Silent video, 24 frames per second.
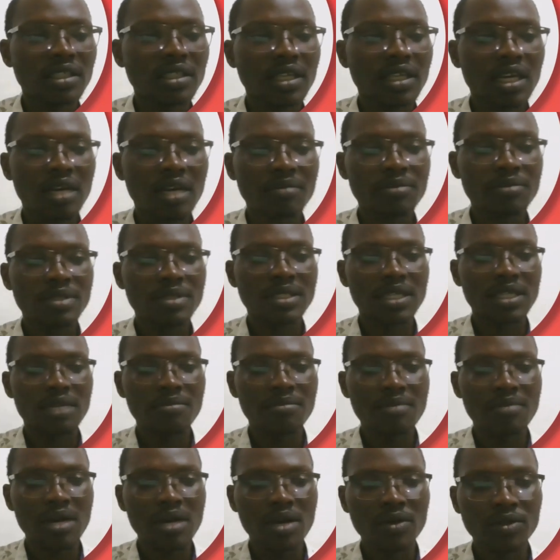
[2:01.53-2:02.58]
comes
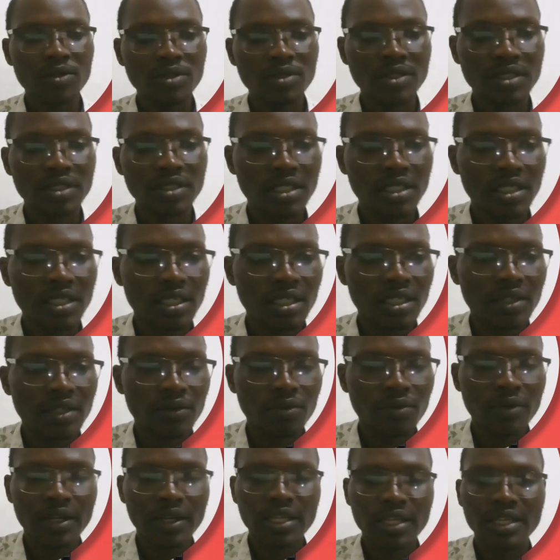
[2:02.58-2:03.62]
about
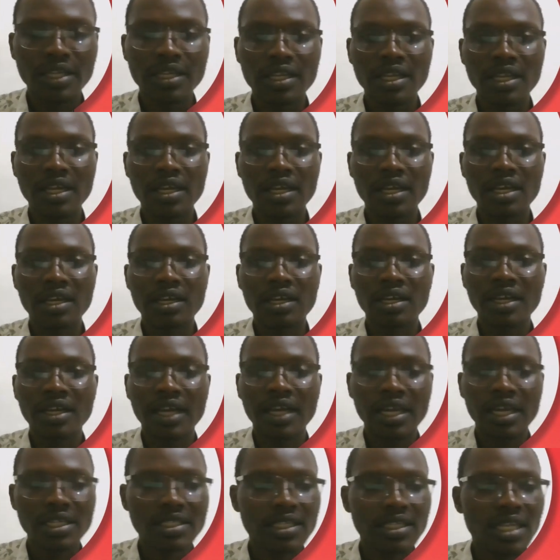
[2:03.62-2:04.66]
when
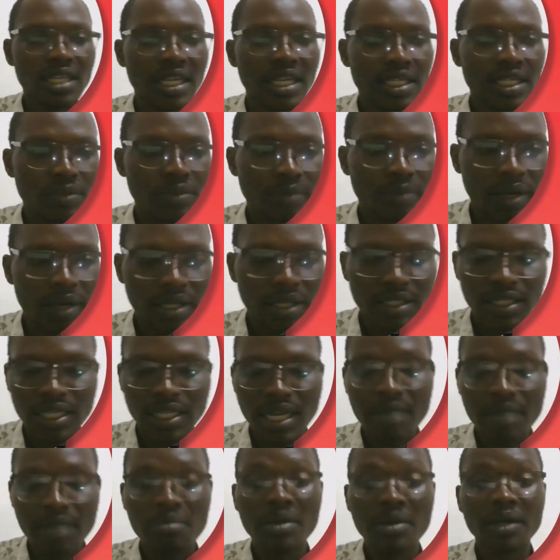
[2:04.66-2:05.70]
Excel expects a
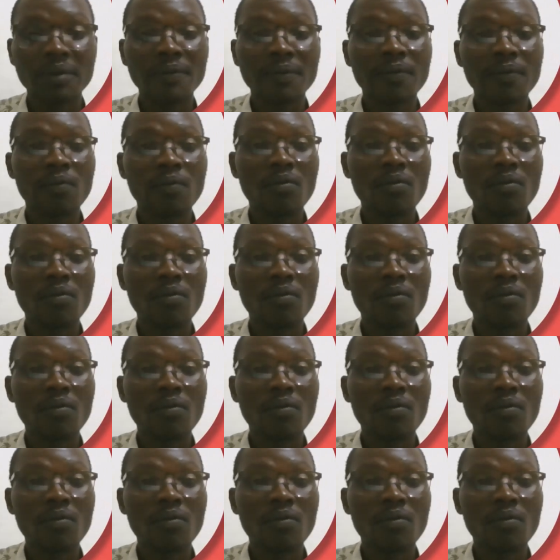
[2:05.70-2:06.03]
number